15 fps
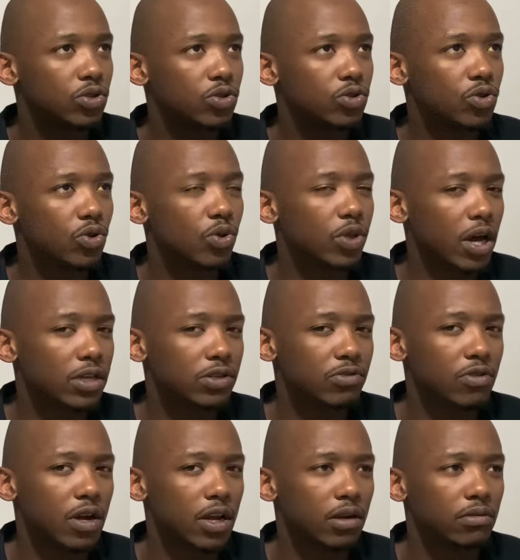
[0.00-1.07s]
2000
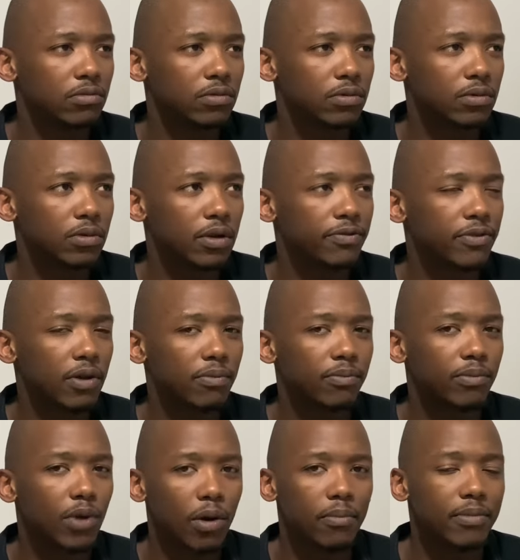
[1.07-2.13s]
Rand, if I'm
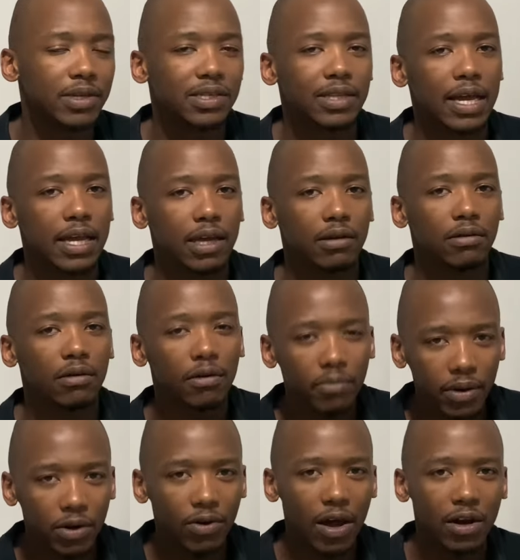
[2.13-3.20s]
not mistaken,
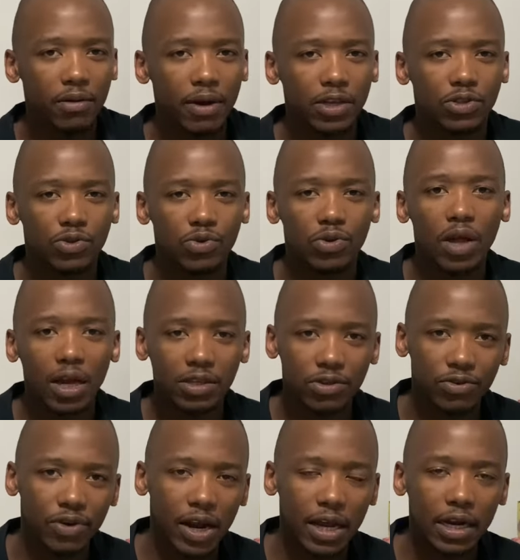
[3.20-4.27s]
but around about
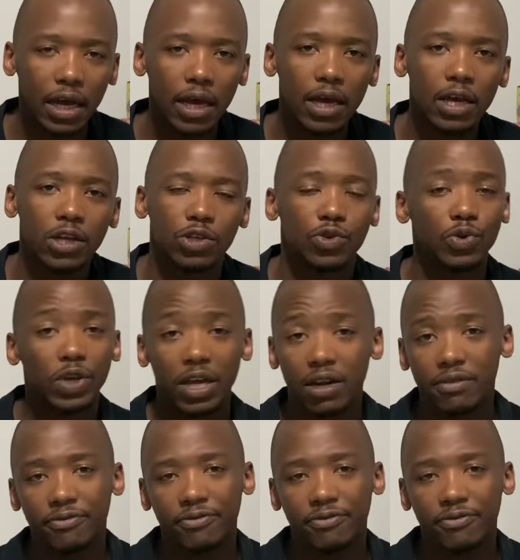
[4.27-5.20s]
2000 Rand to get it